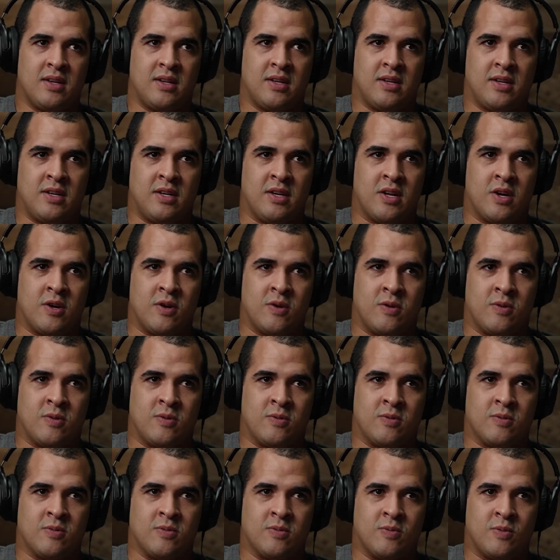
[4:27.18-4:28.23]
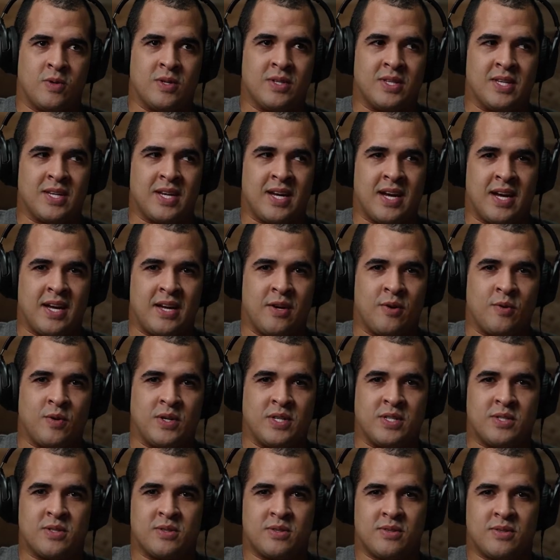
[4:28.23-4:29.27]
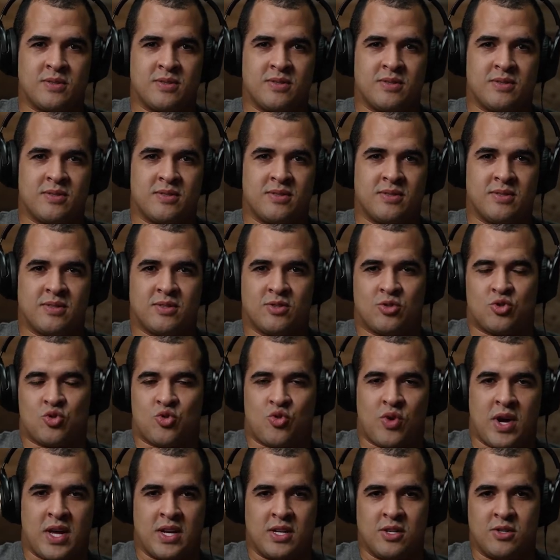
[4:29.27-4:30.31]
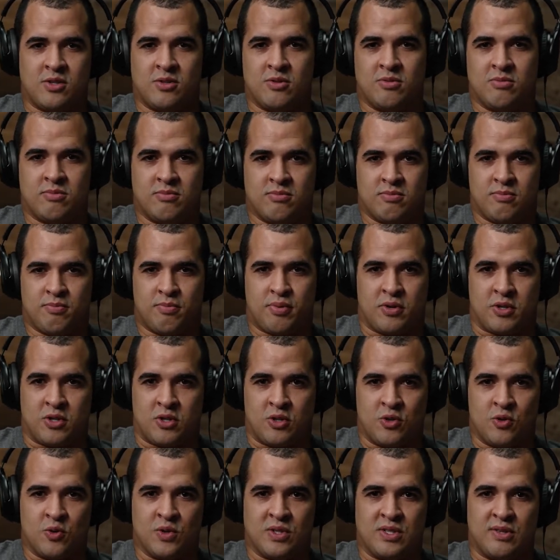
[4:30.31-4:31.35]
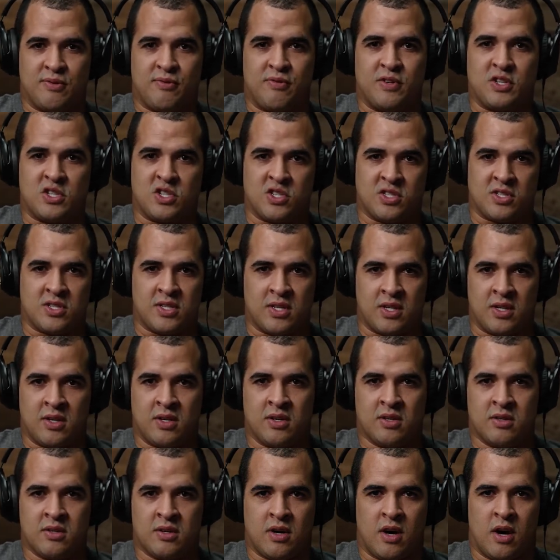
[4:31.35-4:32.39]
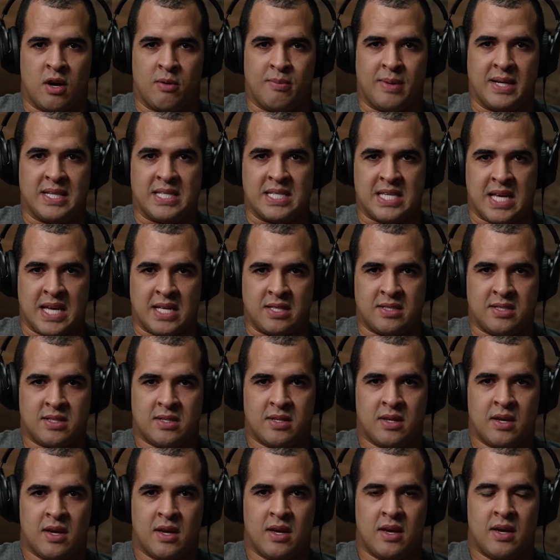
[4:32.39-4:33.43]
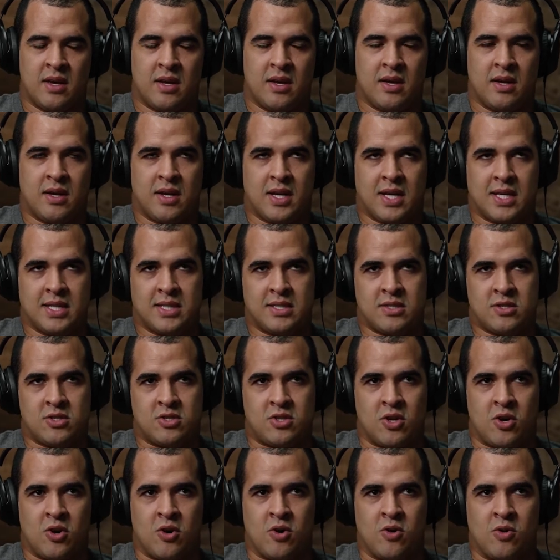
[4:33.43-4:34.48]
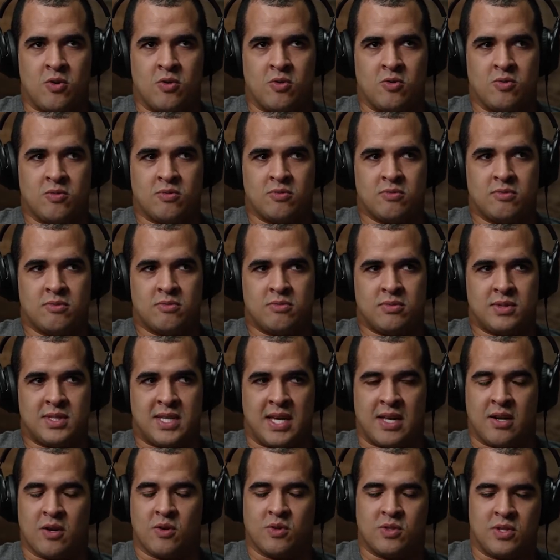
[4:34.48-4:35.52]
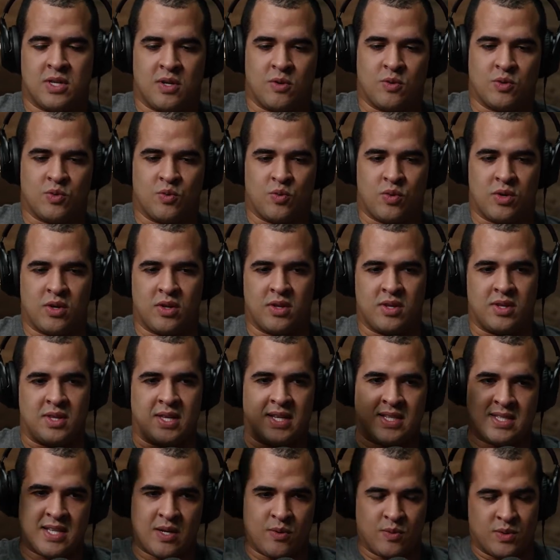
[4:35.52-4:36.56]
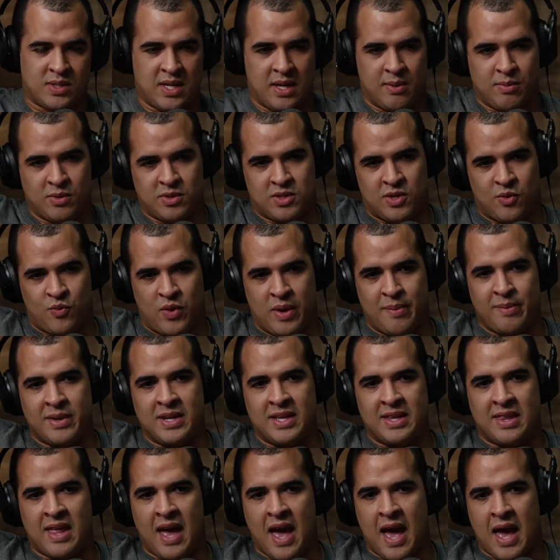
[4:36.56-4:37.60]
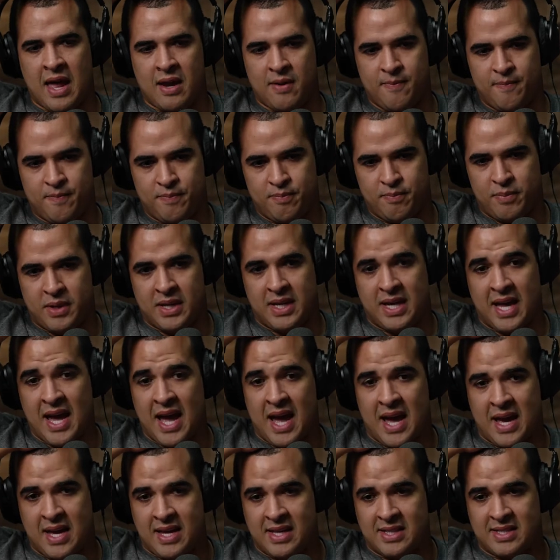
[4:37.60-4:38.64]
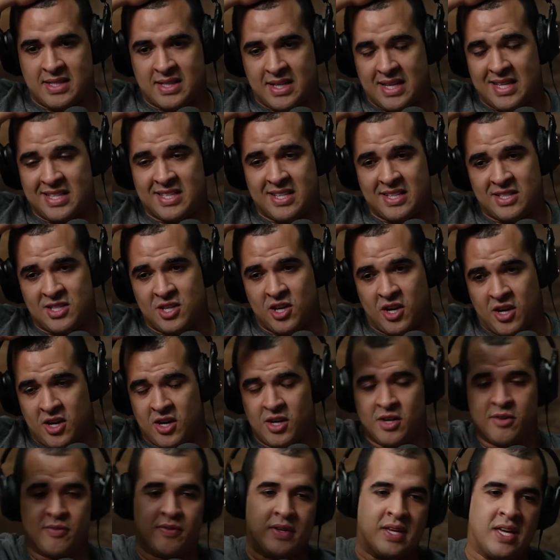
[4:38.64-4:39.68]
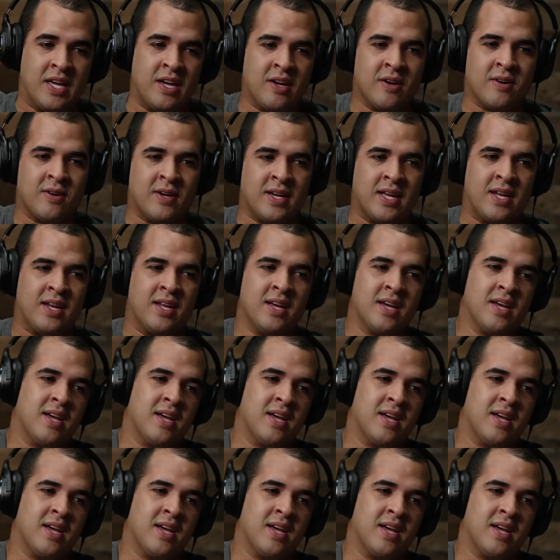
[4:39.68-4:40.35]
you know, one thing I always try to pursue is efficiency on my sets. So Tentacle Sync was one of the things that was able to remedy that. But yeah, it's a ton of gear. And